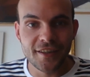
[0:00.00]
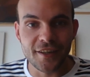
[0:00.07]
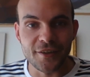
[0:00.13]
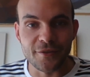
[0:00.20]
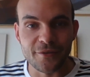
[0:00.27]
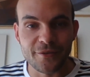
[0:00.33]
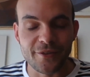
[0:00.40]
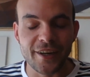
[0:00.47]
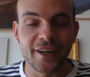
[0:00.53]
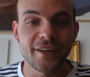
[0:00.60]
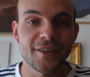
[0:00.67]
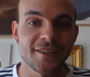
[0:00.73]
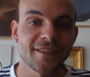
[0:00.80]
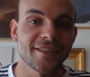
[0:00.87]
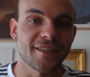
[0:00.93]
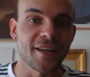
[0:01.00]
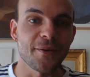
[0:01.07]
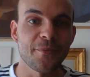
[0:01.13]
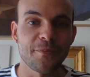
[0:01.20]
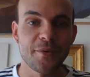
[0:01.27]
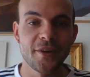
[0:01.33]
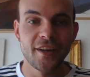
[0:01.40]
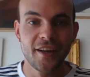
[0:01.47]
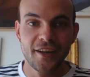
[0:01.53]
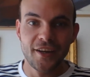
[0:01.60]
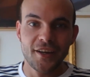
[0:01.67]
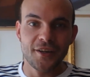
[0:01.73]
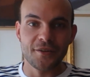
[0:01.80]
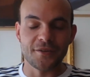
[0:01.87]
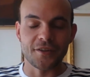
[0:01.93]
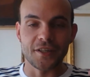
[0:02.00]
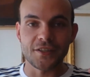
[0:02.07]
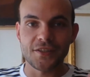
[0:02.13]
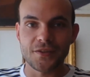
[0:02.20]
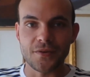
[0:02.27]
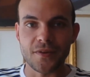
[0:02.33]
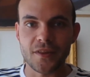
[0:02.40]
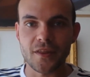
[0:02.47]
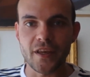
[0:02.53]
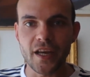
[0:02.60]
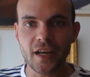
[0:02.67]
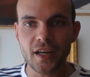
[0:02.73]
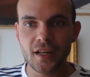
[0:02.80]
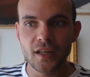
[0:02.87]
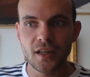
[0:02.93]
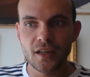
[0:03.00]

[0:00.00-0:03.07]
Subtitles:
and final step for us to think